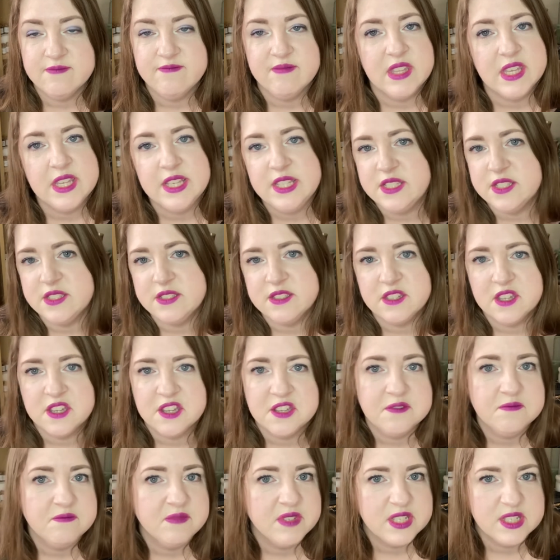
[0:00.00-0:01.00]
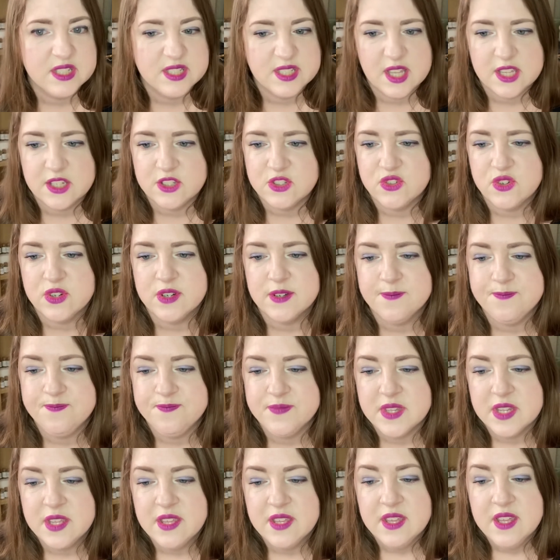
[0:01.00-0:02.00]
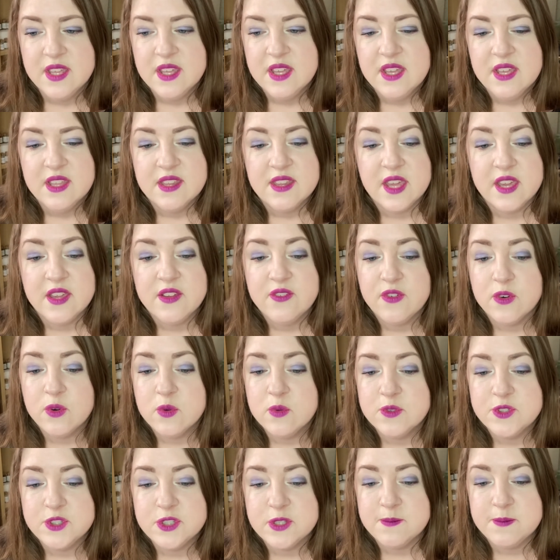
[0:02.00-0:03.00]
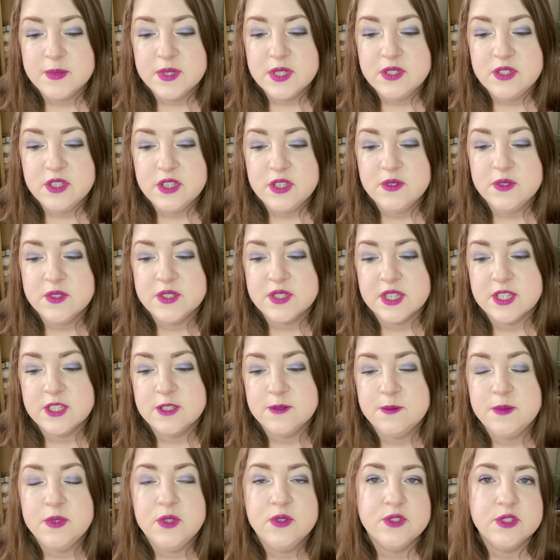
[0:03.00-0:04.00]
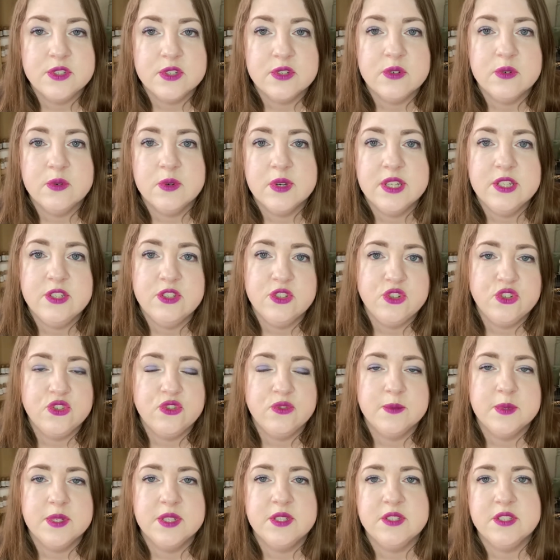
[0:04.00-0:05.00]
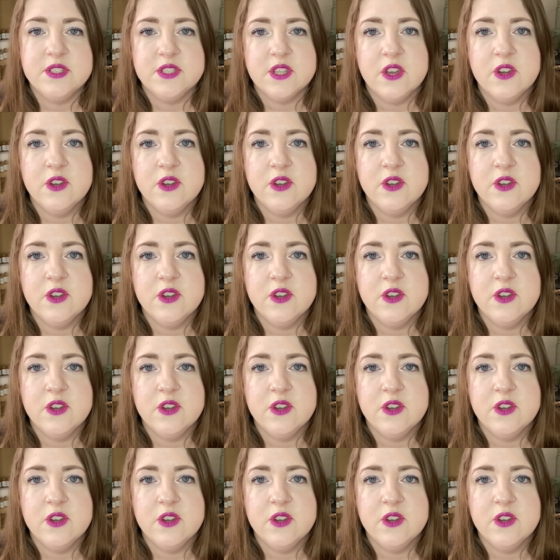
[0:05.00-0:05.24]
Easter, etc. They have also been used as musical instruments